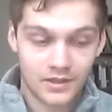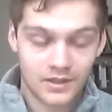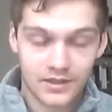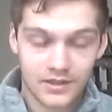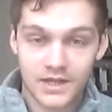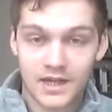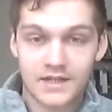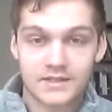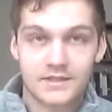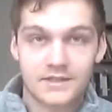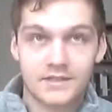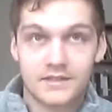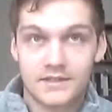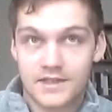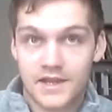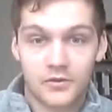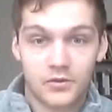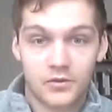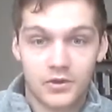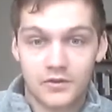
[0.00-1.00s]
constant
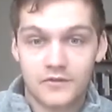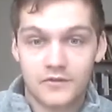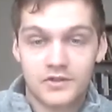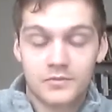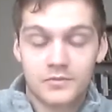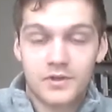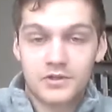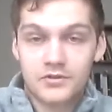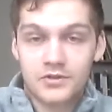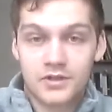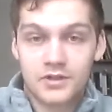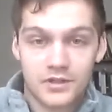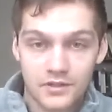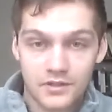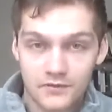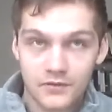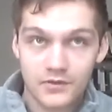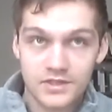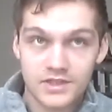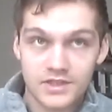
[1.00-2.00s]
scalar curvature metric,
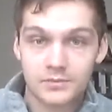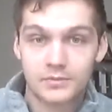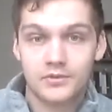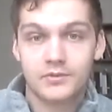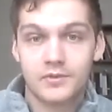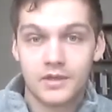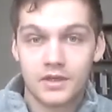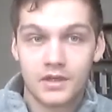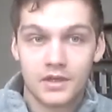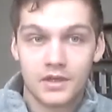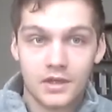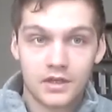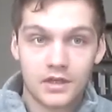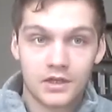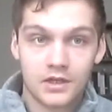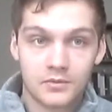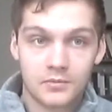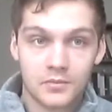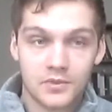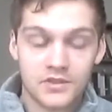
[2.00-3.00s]
for example.
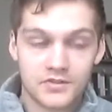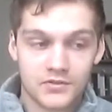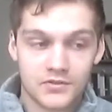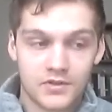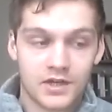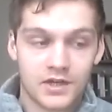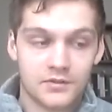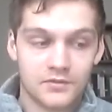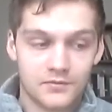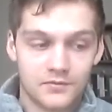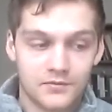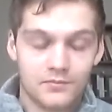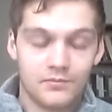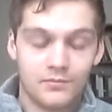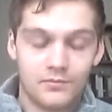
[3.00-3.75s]
And so kind of